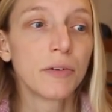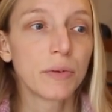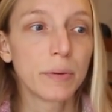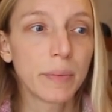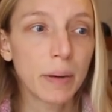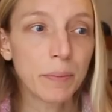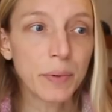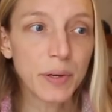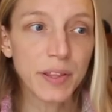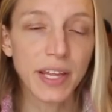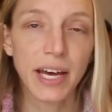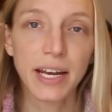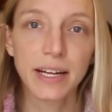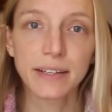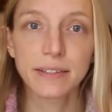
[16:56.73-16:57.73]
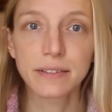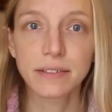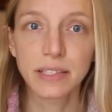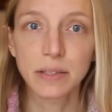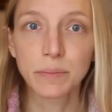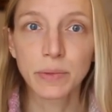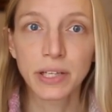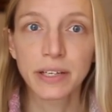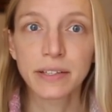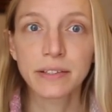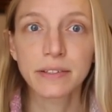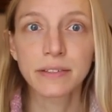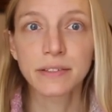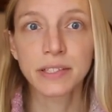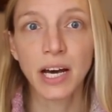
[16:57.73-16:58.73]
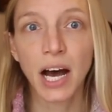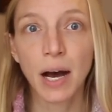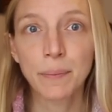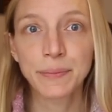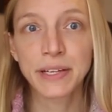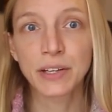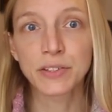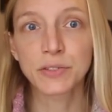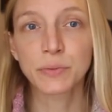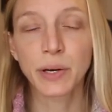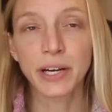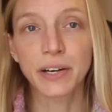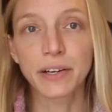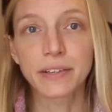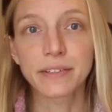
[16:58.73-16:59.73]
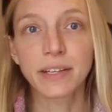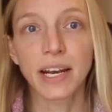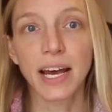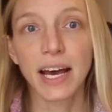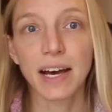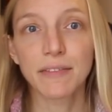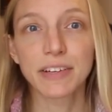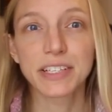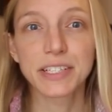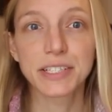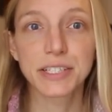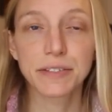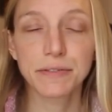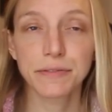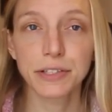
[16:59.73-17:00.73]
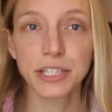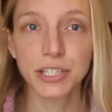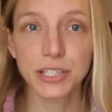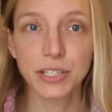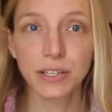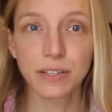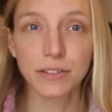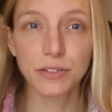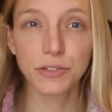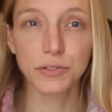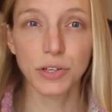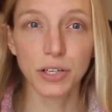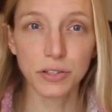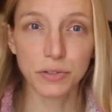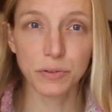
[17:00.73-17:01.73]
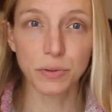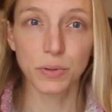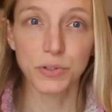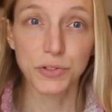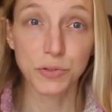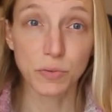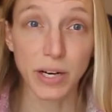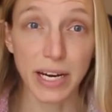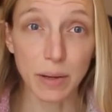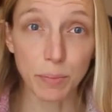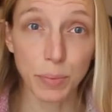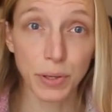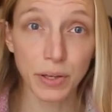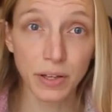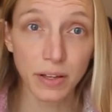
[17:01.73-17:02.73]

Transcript: Remember that a seamless top-down sweater is going to have a different structural drape